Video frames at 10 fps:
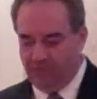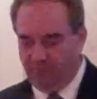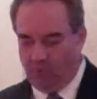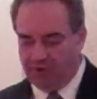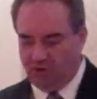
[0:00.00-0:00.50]

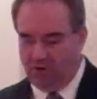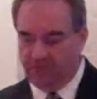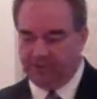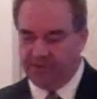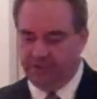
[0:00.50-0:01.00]
We've worked
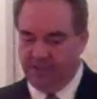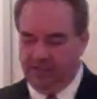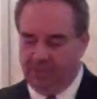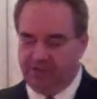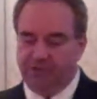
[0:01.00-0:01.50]
hard to
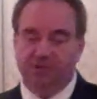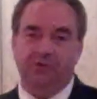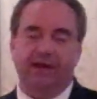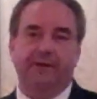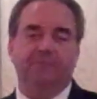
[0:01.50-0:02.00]

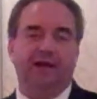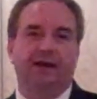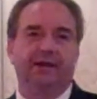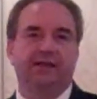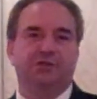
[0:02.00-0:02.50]
do that.